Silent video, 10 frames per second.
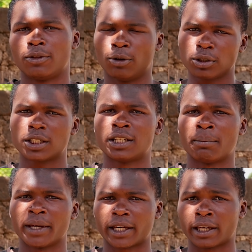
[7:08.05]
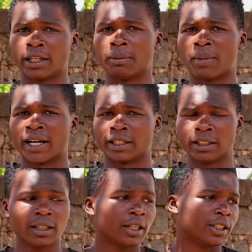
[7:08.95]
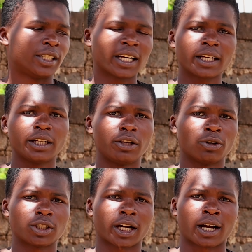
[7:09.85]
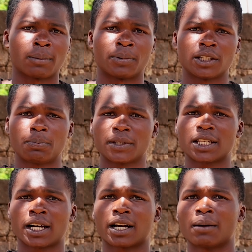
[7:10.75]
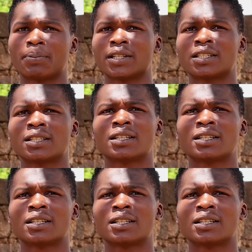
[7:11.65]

Though sija make any money. Jana niliosha carpet. Pesa ya carpet.